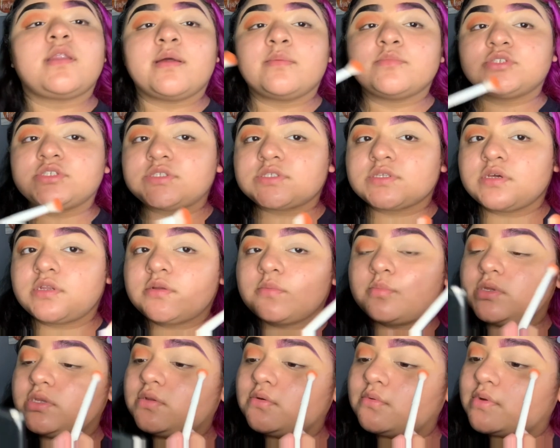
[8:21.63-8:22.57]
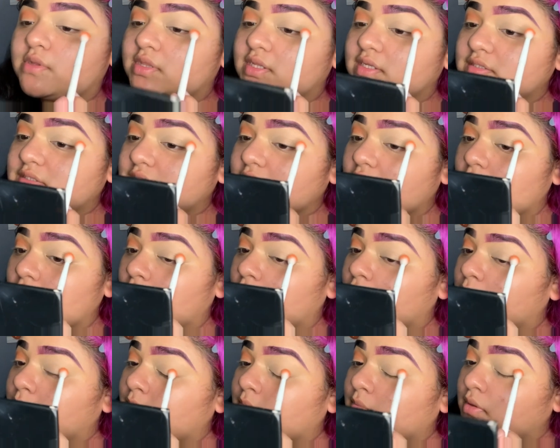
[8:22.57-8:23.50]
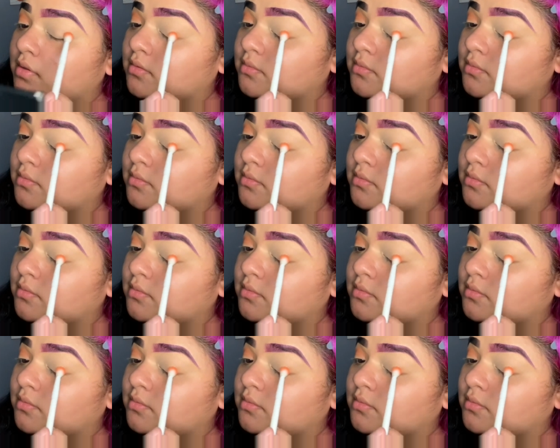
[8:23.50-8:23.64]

I'm just going to be doing the same.